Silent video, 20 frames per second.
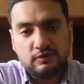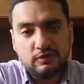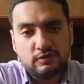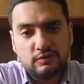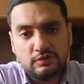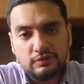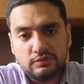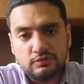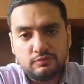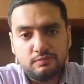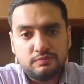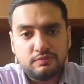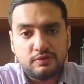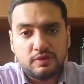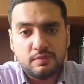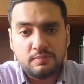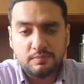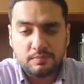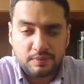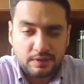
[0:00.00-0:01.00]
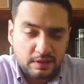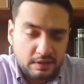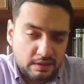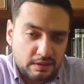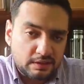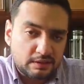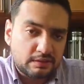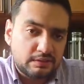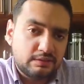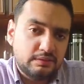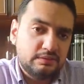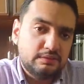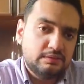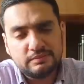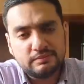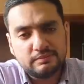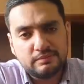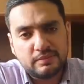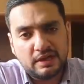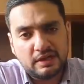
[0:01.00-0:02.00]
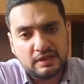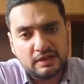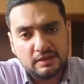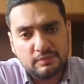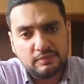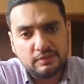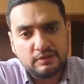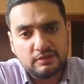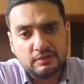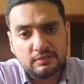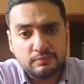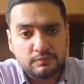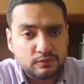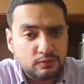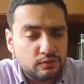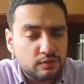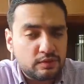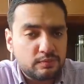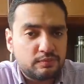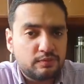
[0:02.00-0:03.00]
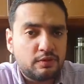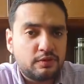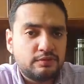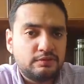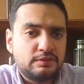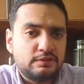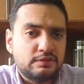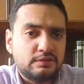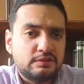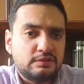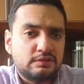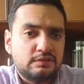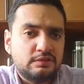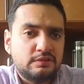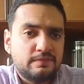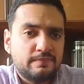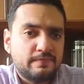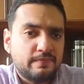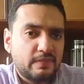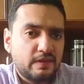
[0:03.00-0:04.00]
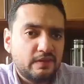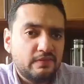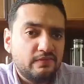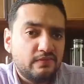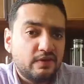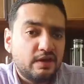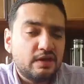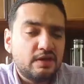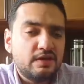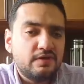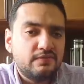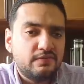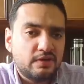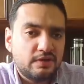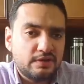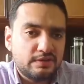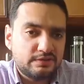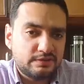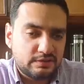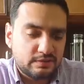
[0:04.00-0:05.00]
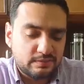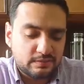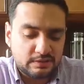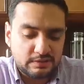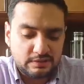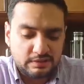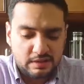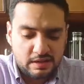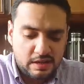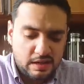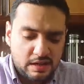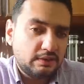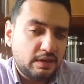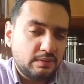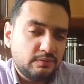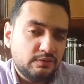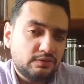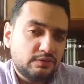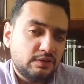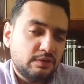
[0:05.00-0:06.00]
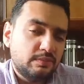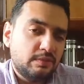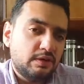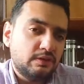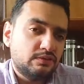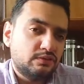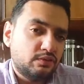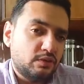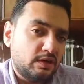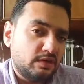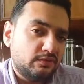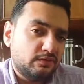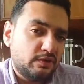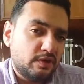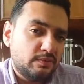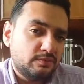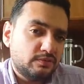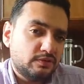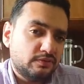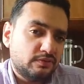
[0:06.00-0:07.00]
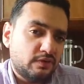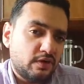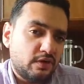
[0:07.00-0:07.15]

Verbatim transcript: we're going to compare by keeping the brewing process very very similar. I'm using about twelve grams of